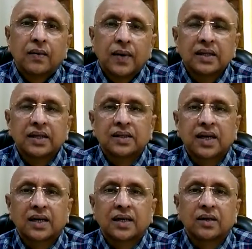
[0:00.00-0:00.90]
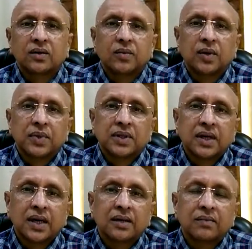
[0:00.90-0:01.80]
When they started
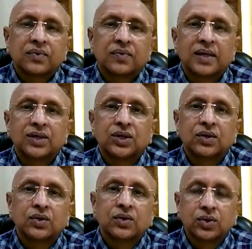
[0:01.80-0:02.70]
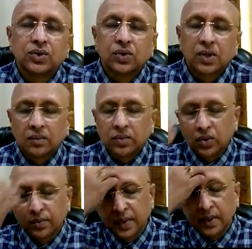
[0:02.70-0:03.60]
homeopathy and when she used to come
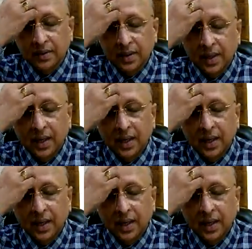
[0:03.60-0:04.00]
to me,